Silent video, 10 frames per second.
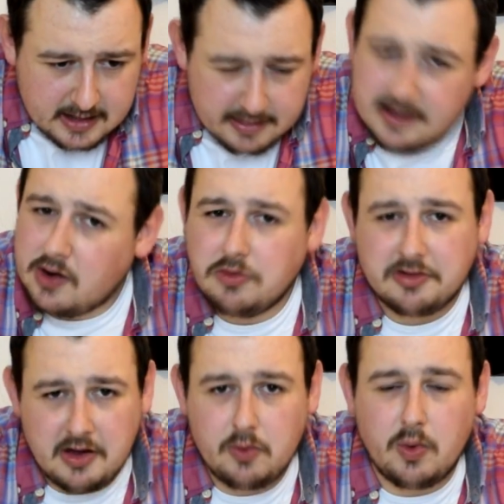They don't
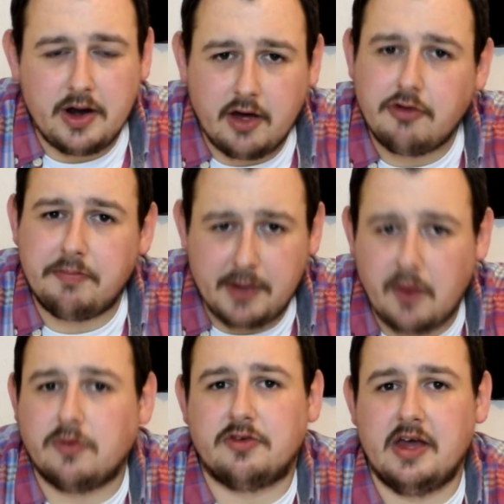sound
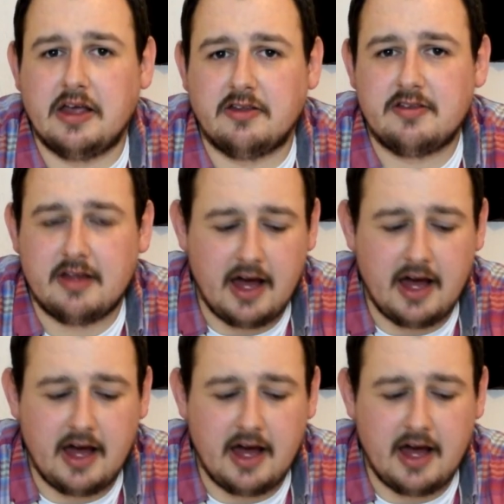£100 nice.